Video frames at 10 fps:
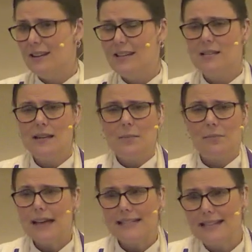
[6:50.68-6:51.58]
This
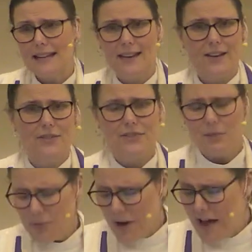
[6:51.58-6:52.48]
blessing of
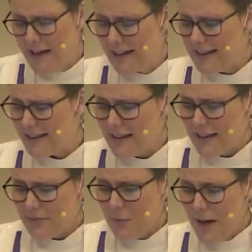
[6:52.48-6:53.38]
the bread
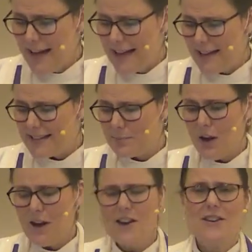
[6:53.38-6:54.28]
and wine is
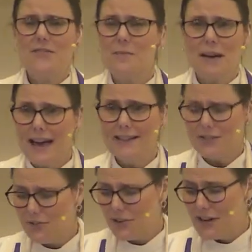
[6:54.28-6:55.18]
part of the
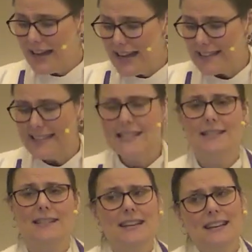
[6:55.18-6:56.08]
Passover night.
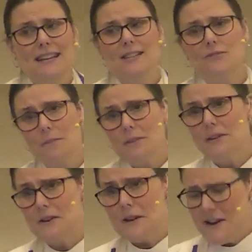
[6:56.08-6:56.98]
This is
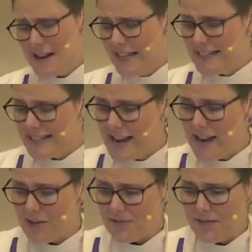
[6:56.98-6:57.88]
familiar and
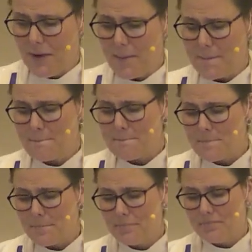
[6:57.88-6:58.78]
safe.
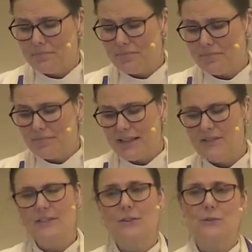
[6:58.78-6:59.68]

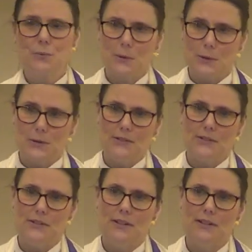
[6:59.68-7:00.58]
And then those words,